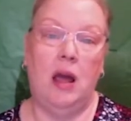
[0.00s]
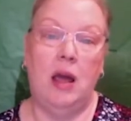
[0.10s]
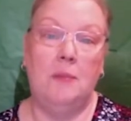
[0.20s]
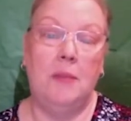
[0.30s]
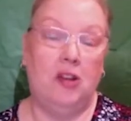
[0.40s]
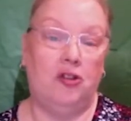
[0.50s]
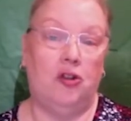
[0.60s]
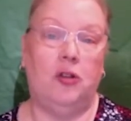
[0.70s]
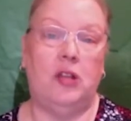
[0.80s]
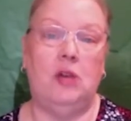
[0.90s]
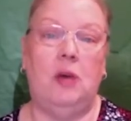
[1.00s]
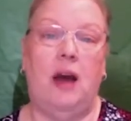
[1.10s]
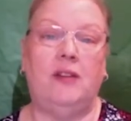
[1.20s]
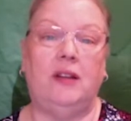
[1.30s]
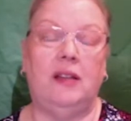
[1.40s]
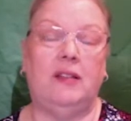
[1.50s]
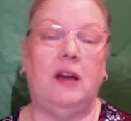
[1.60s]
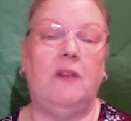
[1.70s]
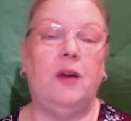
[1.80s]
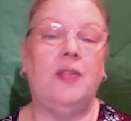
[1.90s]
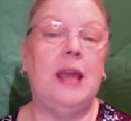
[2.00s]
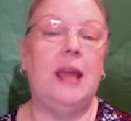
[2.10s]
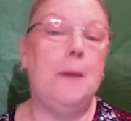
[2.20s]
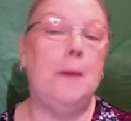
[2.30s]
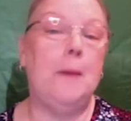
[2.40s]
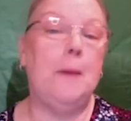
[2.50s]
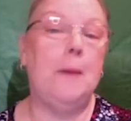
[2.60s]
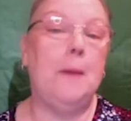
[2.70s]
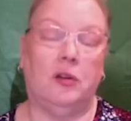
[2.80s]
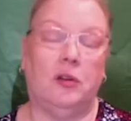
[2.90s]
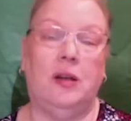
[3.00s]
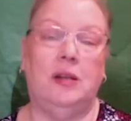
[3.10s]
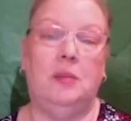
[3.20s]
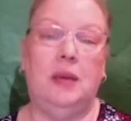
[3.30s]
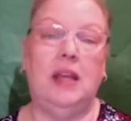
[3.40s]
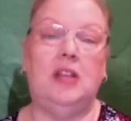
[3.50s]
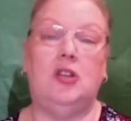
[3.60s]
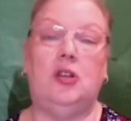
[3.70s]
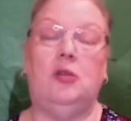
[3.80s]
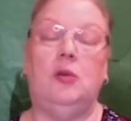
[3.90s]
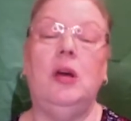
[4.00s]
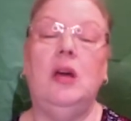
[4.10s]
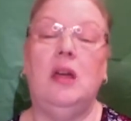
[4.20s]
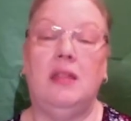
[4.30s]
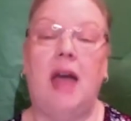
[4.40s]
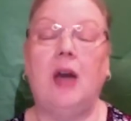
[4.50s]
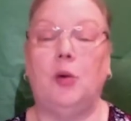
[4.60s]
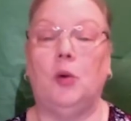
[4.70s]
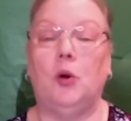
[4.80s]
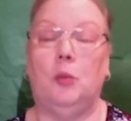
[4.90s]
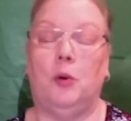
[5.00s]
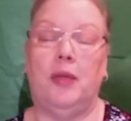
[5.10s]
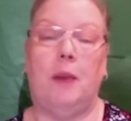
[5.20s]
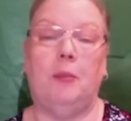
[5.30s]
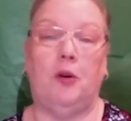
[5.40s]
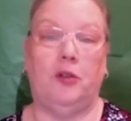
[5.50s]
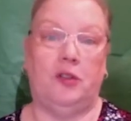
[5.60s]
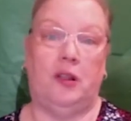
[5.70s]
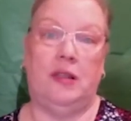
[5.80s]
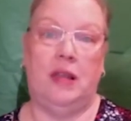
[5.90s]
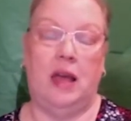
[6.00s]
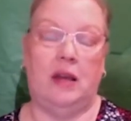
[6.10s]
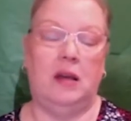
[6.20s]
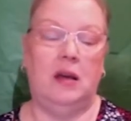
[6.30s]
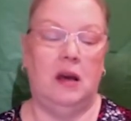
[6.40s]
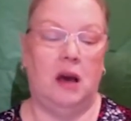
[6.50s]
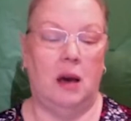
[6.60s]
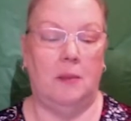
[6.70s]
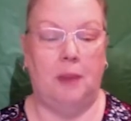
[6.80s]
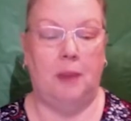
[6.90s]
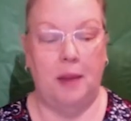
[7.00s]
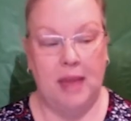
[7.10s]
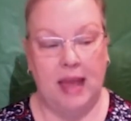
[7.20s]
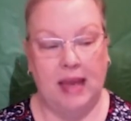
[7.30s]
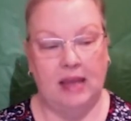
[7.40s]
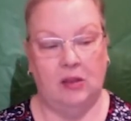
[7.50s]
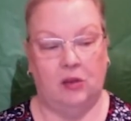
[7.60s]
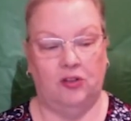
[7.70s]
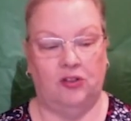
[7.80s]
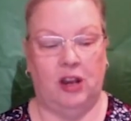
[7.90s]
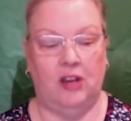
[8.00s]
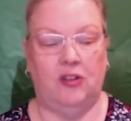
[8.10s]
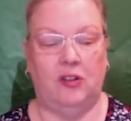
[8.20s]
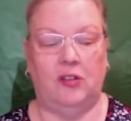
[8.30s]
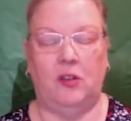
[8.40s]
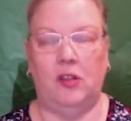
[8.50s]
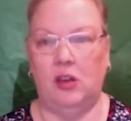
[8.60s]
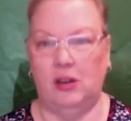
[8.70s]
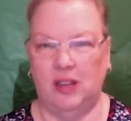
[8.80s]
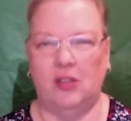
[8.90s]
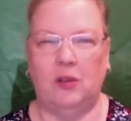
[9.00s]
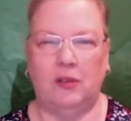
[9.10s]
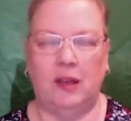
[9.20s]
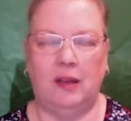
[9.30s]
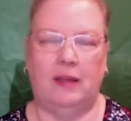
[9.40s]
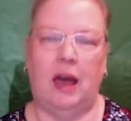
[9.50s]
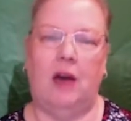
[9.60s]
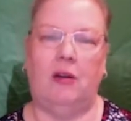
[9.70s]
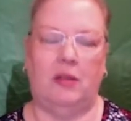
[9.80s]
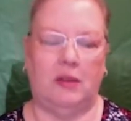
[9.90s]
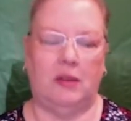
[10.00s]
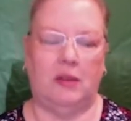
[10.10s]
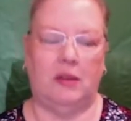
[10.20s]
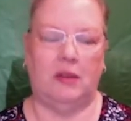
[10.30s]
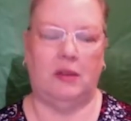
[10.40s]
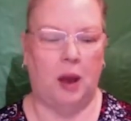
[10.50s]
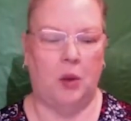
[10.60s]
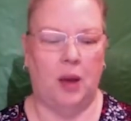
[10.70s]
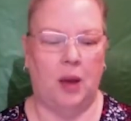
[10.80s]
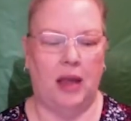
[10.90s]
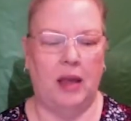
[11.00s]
make sure that you have a list of what the impacts are going to be to that group or that person then by making those changes so that you get those things out on the table right away.